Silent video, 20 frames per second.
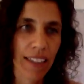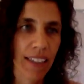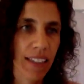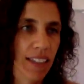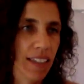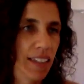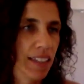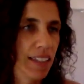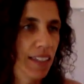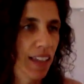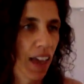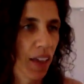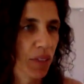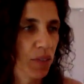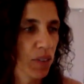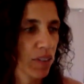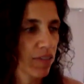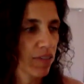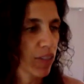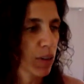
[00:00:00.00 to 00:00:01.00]
this is
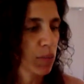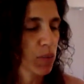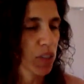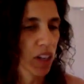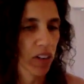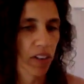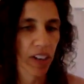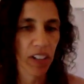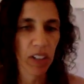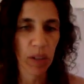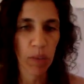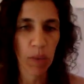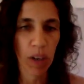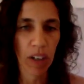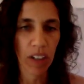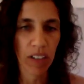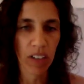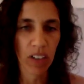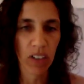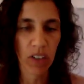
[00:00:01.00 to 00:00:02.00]
Catherine from Generation
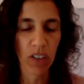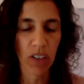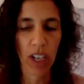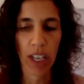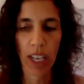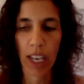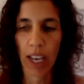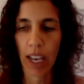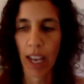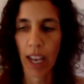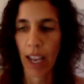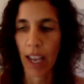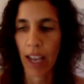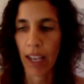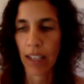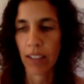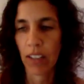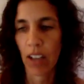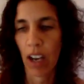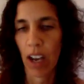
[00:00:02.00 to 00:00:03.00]
Wellness Australia,
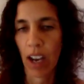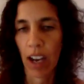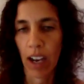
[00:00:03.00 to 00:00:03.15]
and